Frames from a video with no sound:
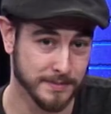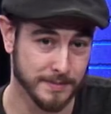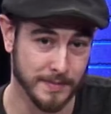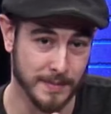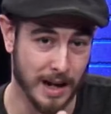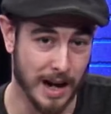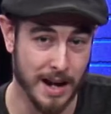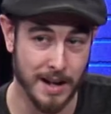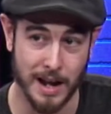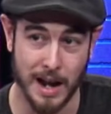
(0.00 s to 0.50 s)

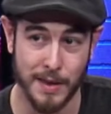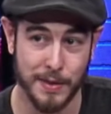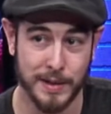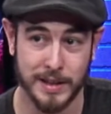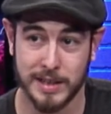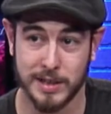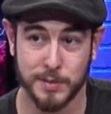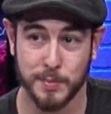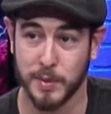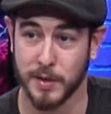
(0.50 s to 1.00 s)
I, I think
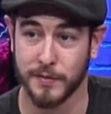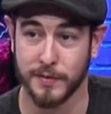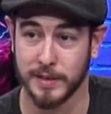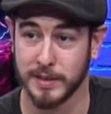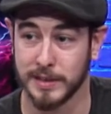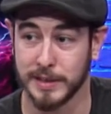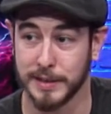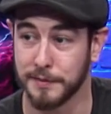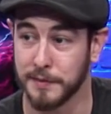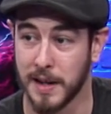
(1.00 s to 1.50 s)
it's
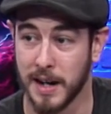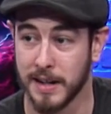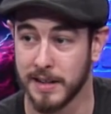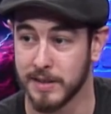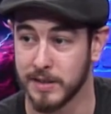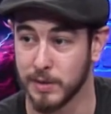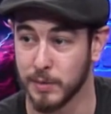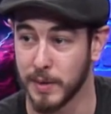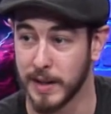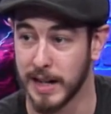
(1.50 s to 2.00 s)
perfectly fine
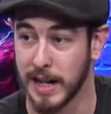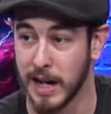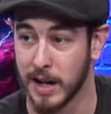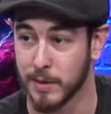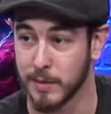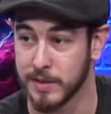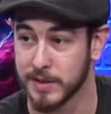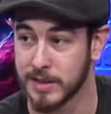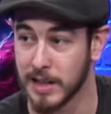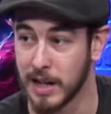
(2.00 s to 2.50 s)
the way how
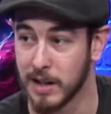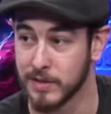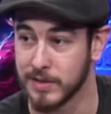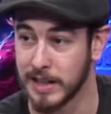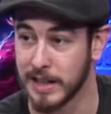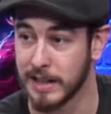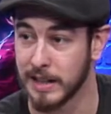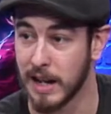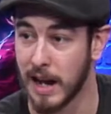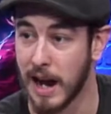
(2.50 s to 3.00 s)
it sounds.
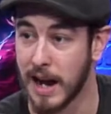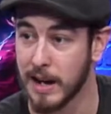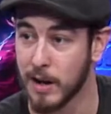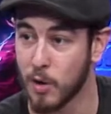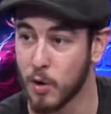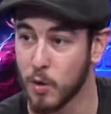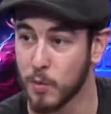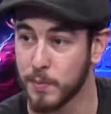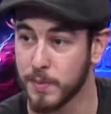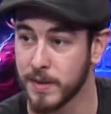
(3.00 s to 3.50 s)
And I
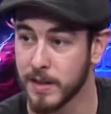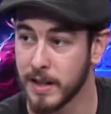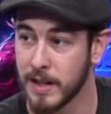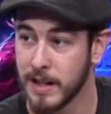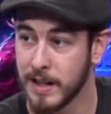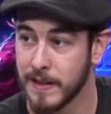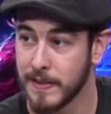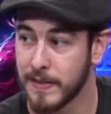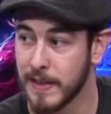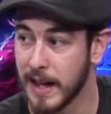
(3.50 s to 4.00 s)
hope
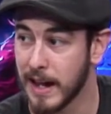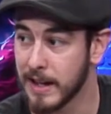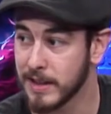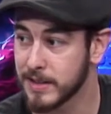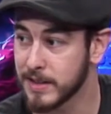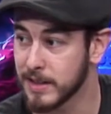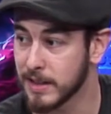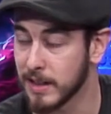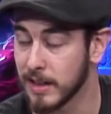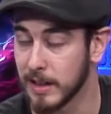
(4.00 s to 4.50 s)

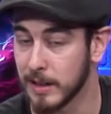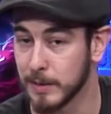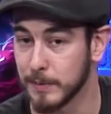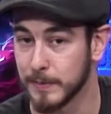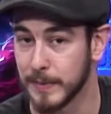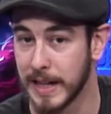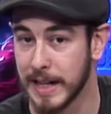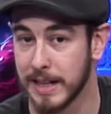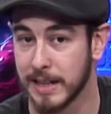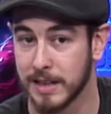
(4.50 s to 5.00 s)
that um,
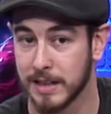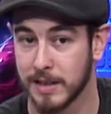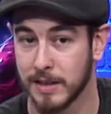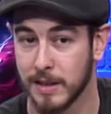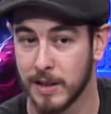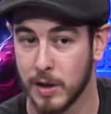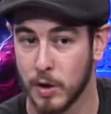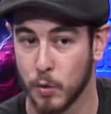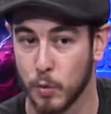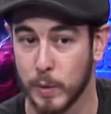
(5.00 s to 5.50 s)
it,
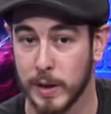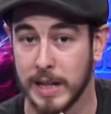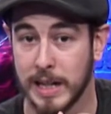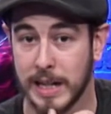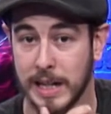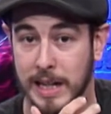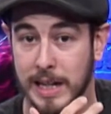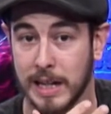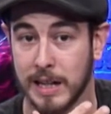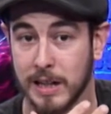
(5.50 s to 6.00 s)
we
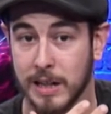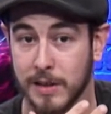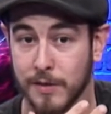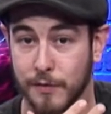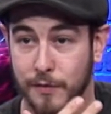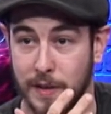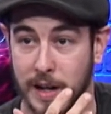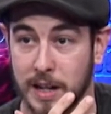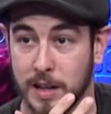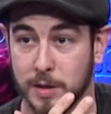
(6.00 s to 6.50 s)
hear
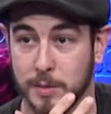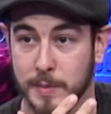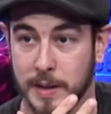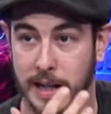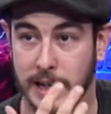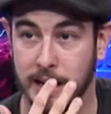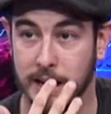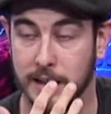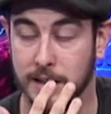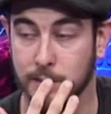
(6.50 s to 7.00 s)
Venom
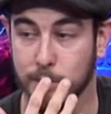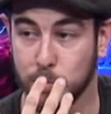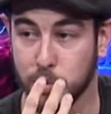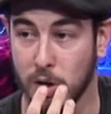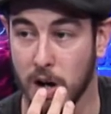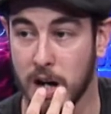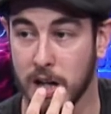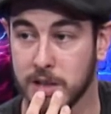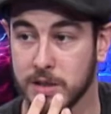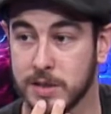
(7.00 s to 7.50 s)
and
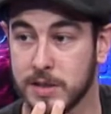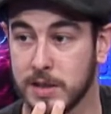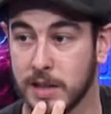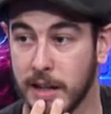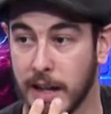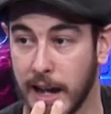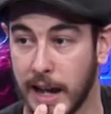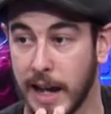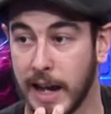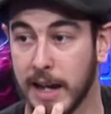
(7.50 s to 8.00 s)
Brock's
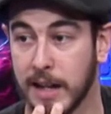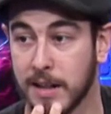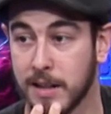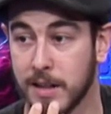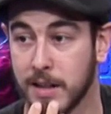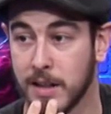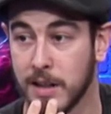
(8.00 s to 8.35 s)
head